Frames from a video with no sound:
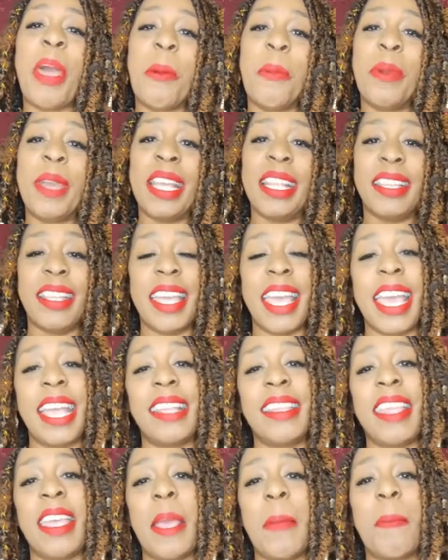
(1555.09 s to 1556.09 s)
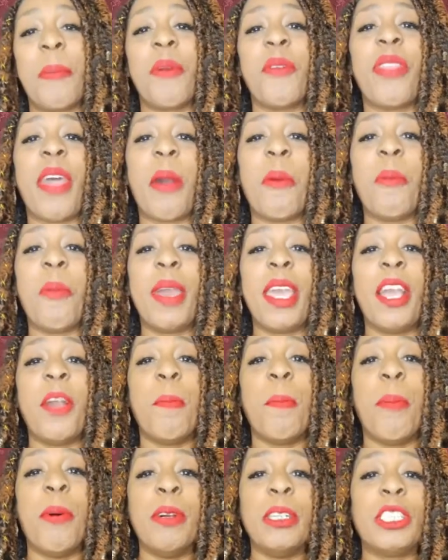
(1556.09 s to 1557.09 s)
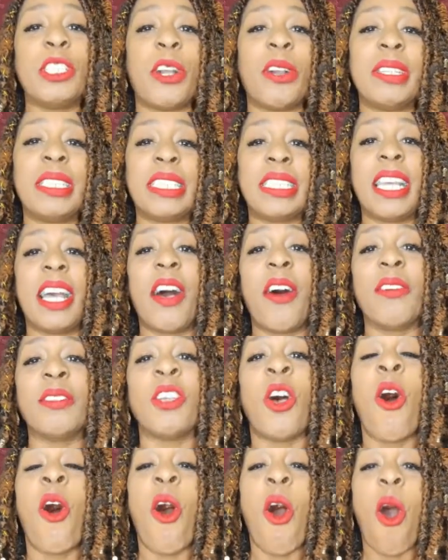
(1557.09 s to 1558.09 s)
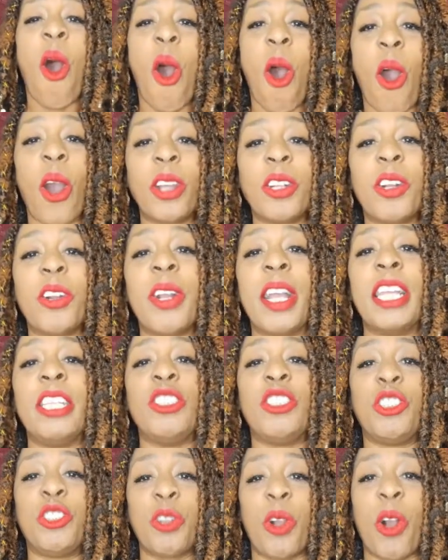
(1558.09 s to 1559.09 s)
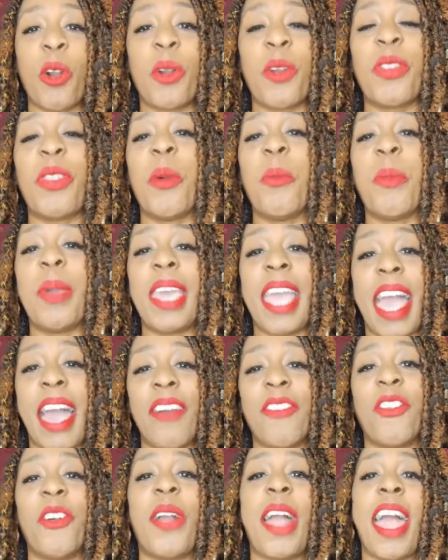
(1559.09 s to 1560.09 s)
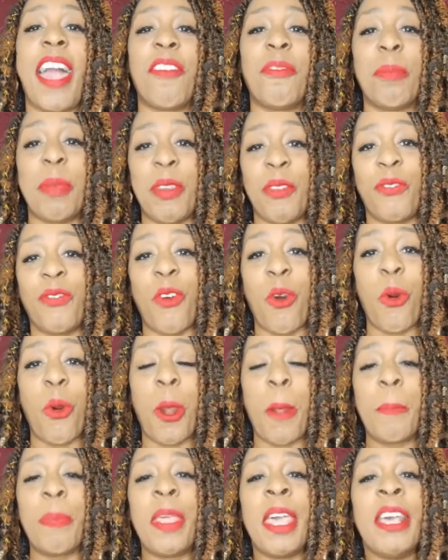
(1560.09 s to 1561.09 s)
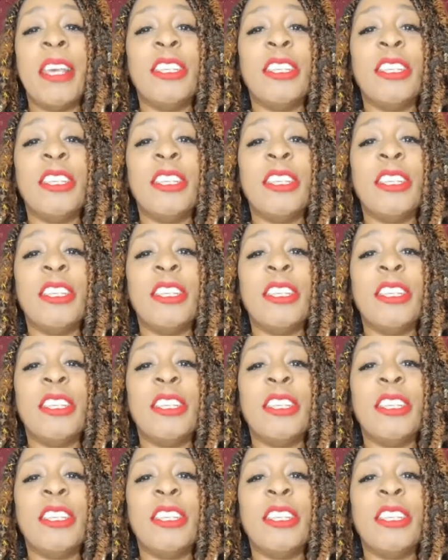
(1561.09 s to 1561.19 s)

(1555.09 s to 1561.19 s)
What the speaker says: that we dig deeper, that we push ourselves harder and stronger than we ever have before.